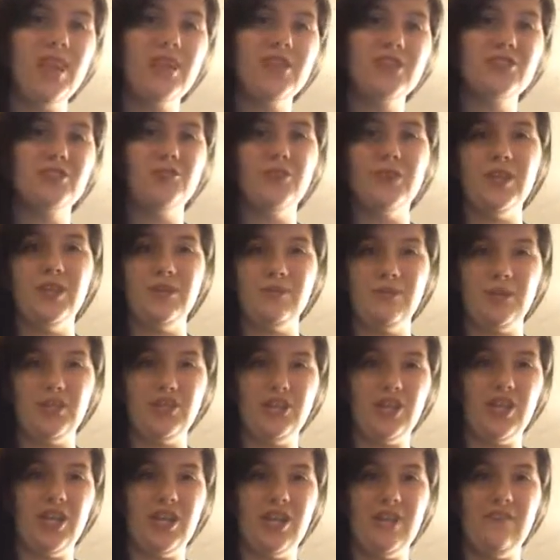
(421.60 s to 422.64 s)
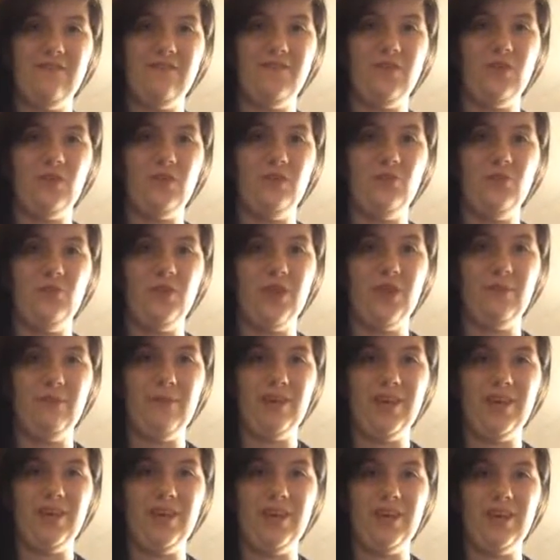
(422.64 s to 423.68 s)
I just really appreciate if you let
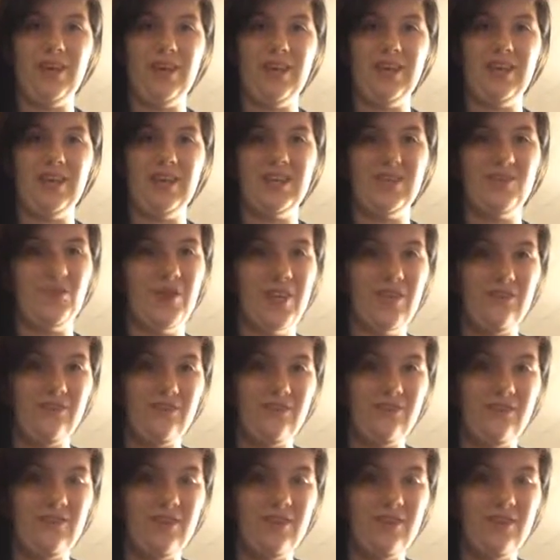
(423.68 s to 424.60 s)
me get 20